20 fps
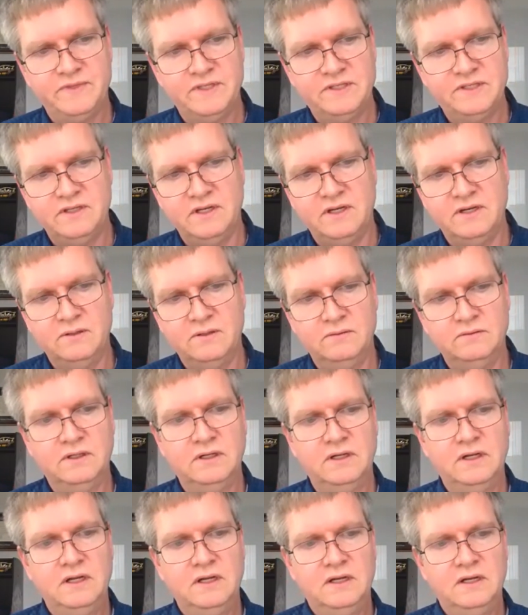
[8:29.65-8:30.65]
So
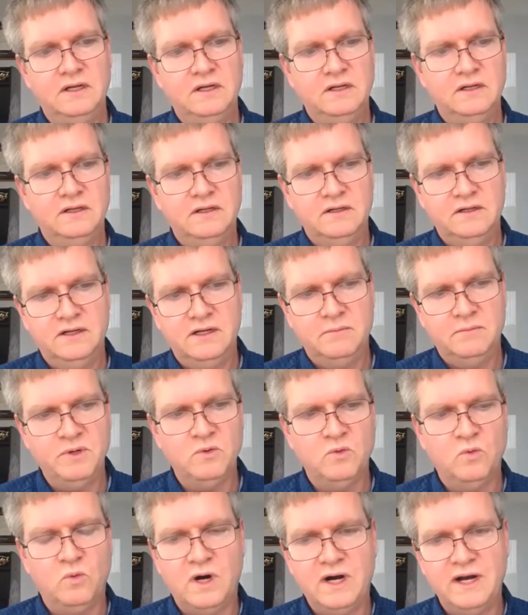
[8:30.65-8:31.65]

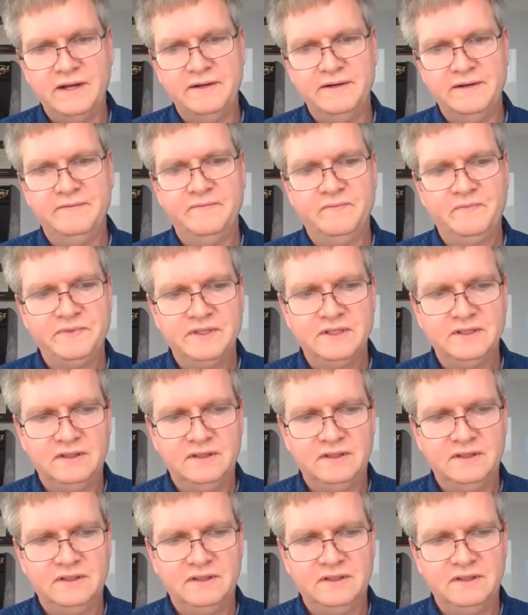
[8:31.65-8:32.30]
number one,